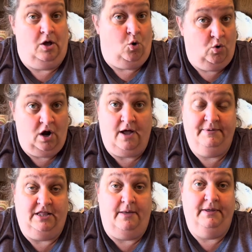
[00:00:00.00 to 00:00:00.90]
or Hobby
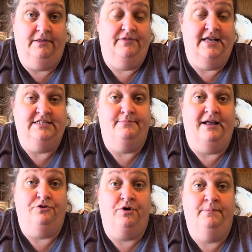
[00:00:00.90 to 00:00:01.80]
Lobby. That's my
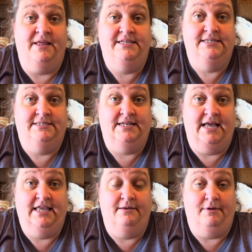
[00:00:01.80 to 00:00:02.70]
three places that I
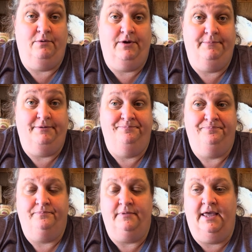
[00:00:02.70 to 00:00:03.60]
get my ribbon.
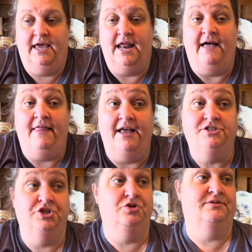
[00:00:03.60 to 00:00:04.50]
And I like
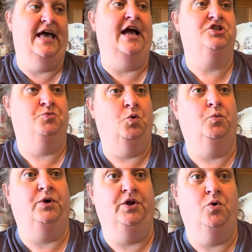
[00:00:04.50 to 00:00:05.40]
to use actual
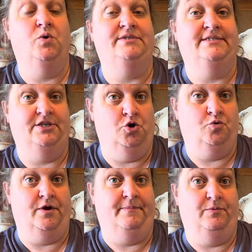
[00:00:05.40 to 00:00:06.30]
real silk
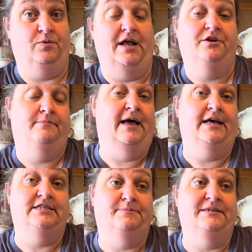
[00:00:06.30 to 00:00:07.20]
ribbon. When I do my
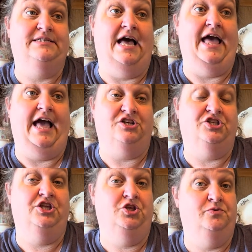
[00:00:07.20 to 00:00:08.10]
husband's, I
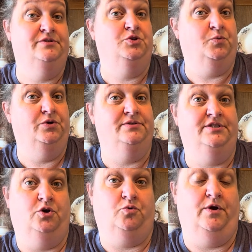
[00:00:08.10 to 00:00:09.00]
actually use the real
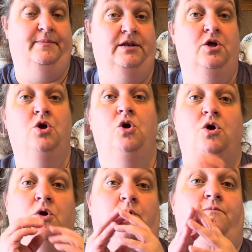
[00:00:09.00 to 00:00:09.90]
silk ribbon.
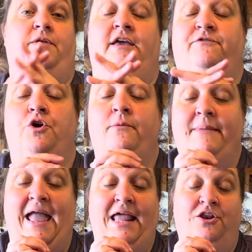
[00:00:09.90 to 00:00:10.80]
If you're a
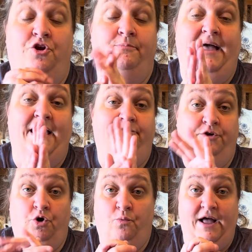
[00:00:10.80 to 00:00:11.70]
man and you're buying for
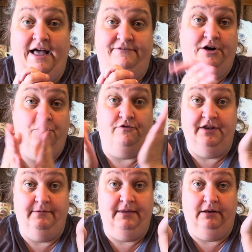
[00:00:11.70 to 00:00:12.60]
your wife, I don't know if
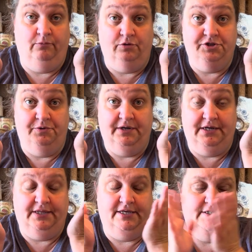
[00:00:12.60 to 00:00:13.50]
any men will tune into
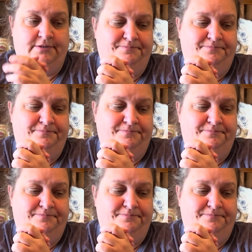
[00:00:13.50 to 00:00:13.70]
this,